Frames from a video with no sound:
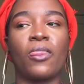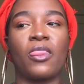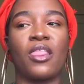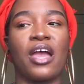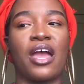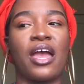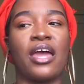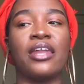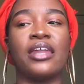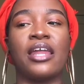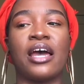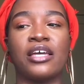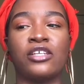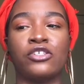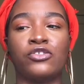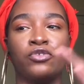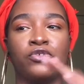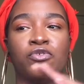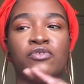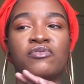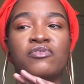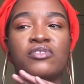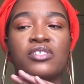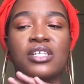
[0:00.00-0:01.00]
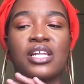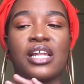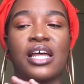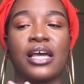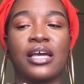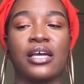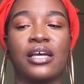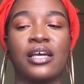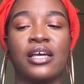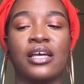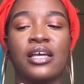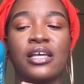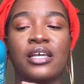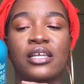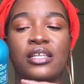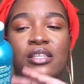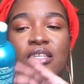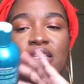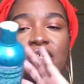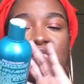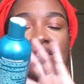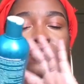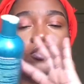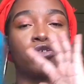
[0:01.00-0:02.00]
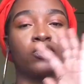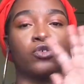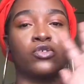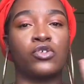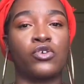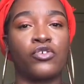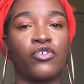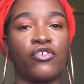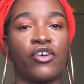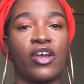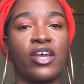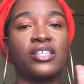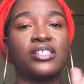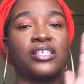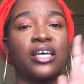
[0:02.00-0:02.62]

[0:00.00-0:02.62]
and I do feel like this is also great.